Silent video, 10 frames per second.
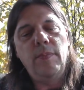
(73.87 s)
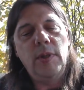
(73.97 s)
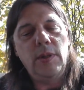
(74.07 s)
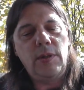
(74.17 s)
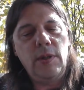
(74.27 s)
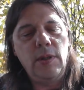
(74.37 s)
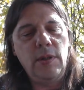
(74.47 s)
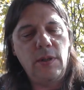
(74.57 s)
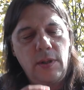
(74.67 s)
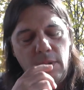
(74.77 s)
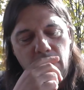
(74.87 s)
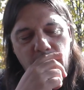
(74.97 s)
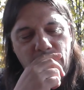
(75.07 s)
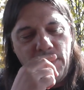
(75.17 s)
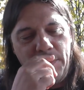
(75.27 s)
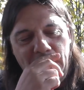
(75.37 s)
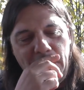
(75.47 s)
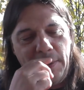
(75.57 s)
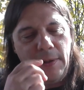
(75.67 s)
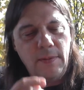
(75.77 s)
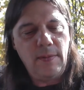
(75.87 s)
This is from their